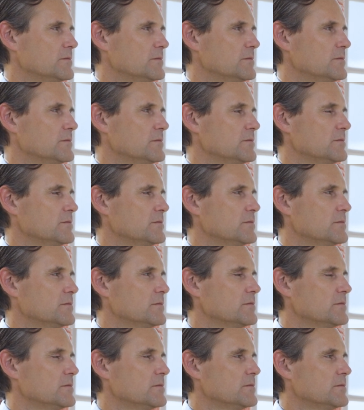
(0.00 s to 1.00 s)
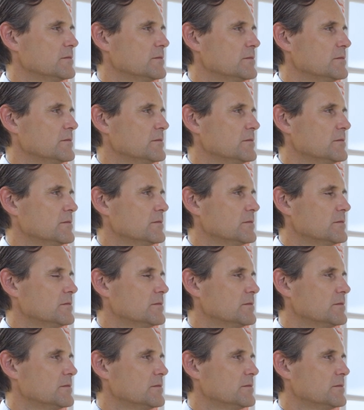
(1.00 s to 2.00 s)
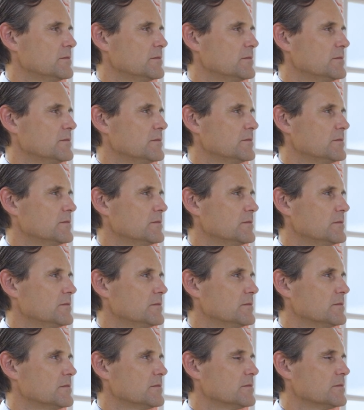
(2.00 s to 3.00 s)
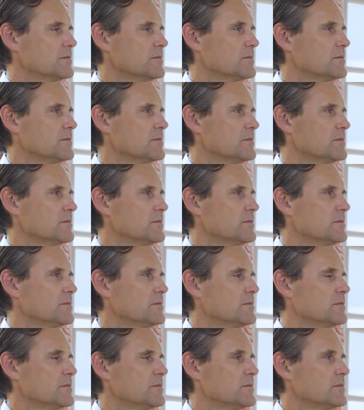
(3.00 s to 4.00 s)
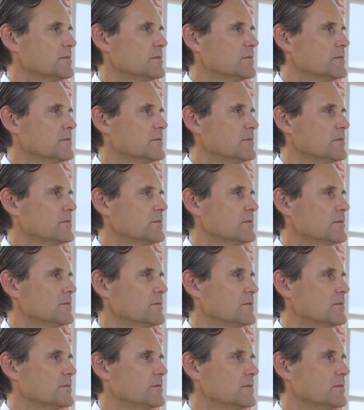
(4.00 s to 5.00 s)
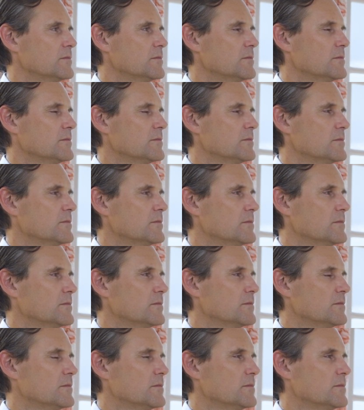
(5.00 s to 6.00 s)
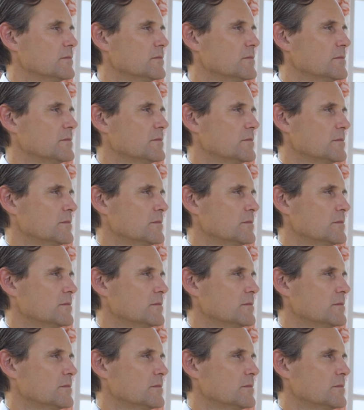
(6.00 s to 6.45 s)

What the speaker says: This person isn't speaking.